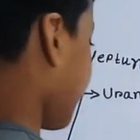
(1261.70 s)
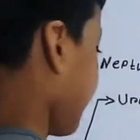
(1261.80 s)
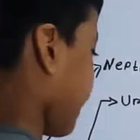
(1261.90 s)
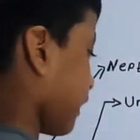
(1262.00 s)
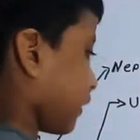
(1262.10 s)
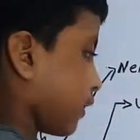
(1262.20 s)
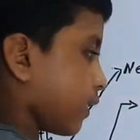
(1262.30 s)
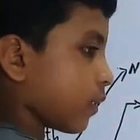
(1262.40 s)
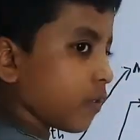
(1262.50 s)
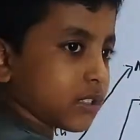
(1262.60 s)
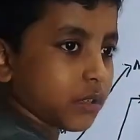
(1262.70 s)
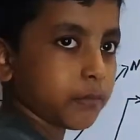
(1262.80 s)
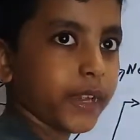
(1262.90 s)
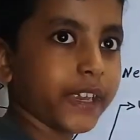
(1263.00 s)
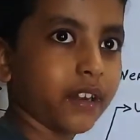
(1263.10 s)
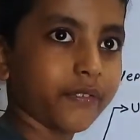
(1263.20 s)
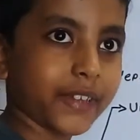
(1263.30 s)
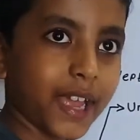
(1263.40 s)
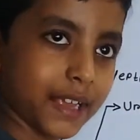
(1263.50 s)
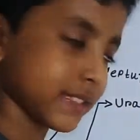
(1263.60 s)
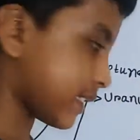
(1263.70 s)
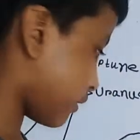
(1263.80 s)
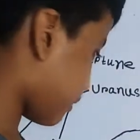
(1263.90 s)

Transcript: and those are made of gas.